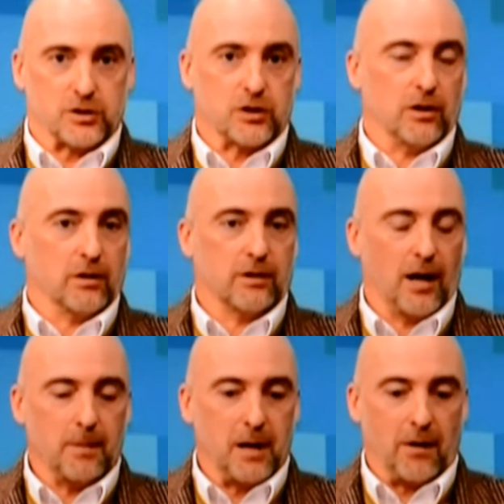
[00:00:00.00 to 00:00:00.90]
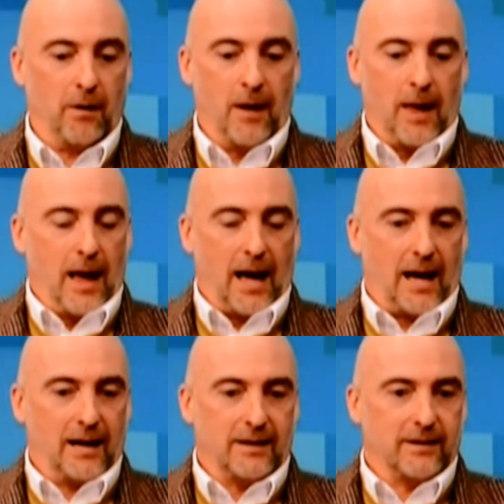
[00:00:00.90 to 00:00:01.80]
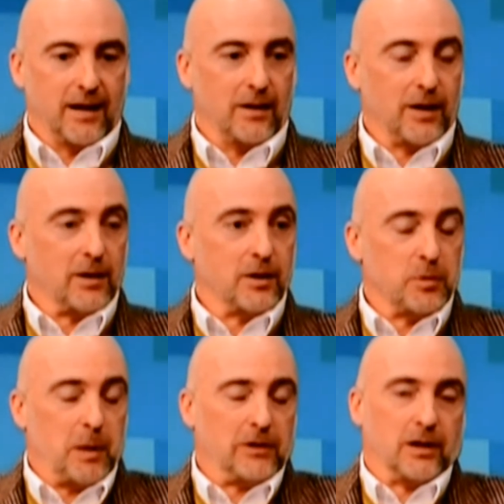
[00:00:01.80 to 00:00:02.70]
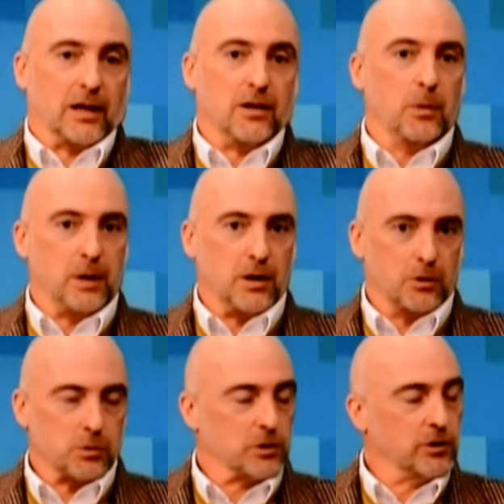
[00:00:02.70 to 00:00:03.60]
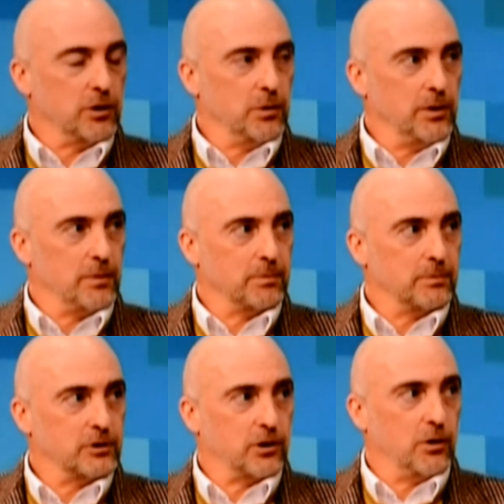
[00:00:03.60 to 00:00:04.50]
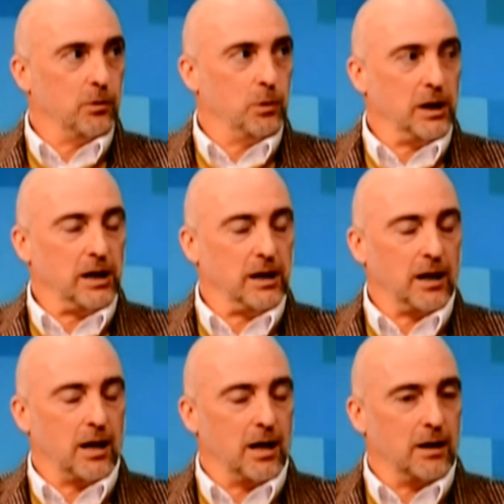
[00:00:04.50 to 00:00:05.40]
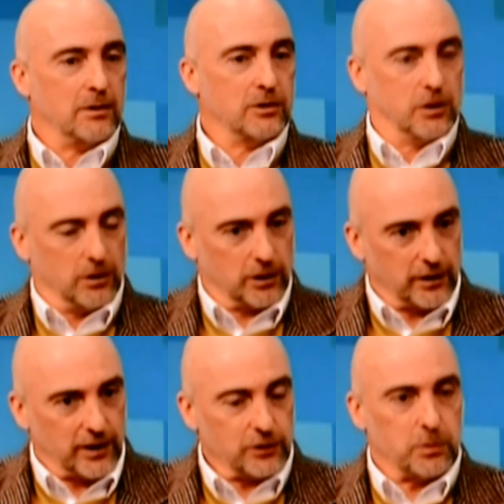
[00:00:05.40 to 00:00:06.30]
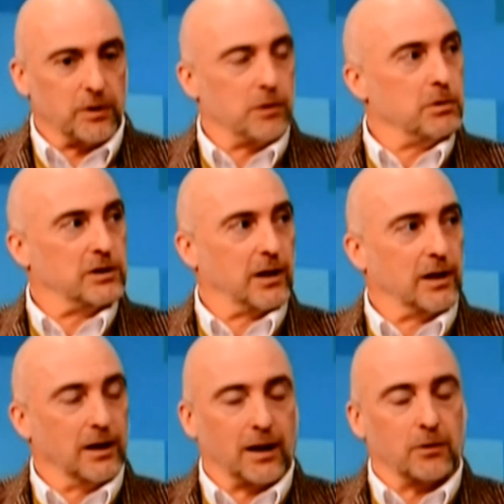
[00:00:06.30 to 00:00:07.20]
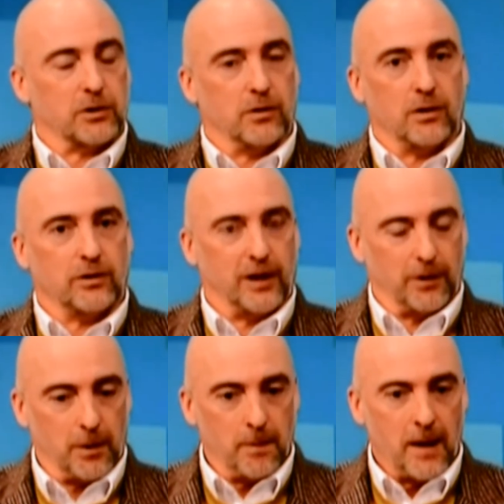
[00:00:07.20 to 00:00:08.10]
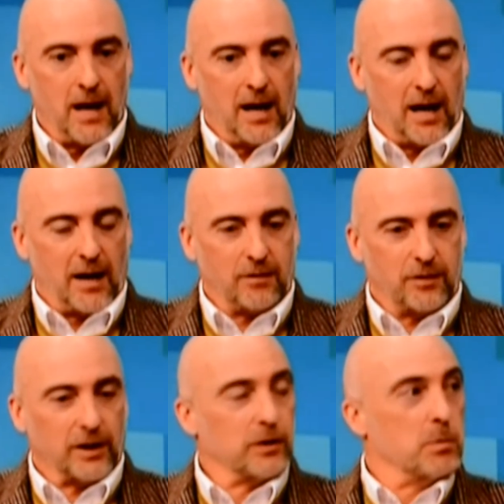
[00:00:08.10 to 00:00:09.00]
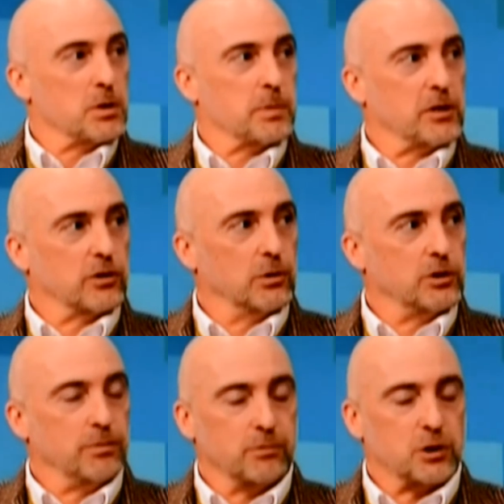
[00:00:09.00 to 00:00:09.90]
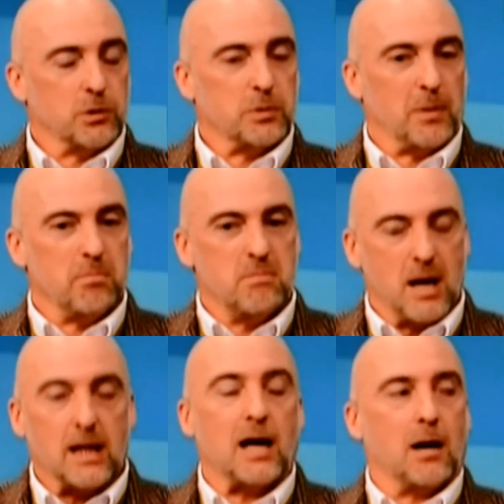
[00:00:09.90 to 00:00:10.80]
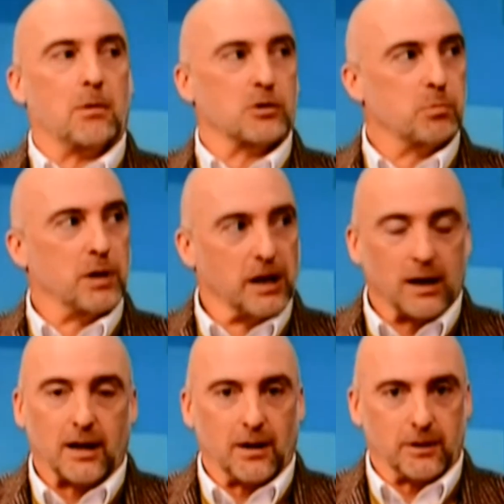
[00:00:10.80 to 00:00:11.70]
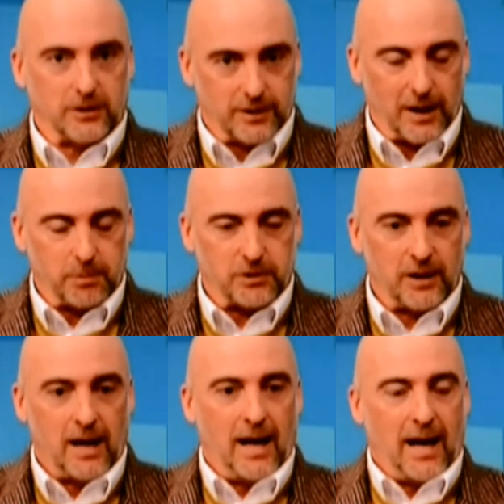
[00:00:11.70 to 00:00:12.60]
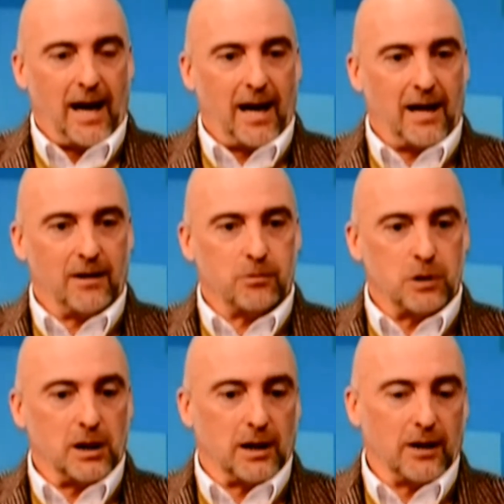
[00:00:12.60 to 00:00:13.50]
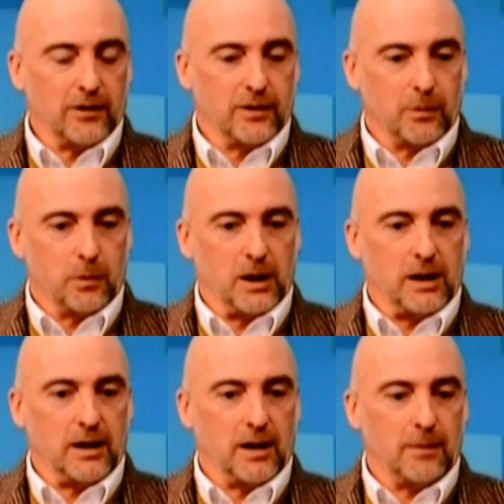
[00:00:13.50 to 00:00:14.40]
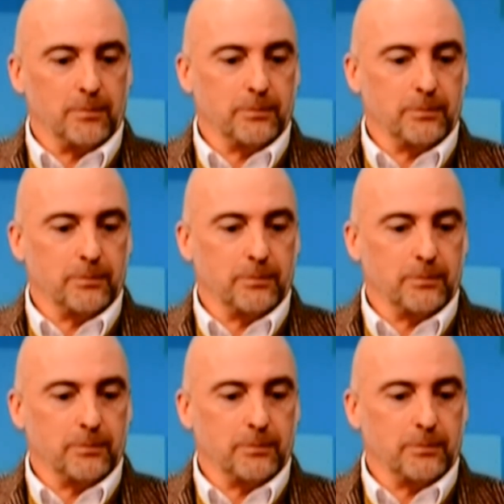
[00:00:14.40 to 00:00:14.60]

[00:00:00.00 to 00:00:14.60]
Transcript: for such a long time now, and there's basically nobody knows what to do with them. So we took a look at this with the Recycling Council of Ontario and figured there must be a solution. So we spent many hours breaking down these tapes and realized that we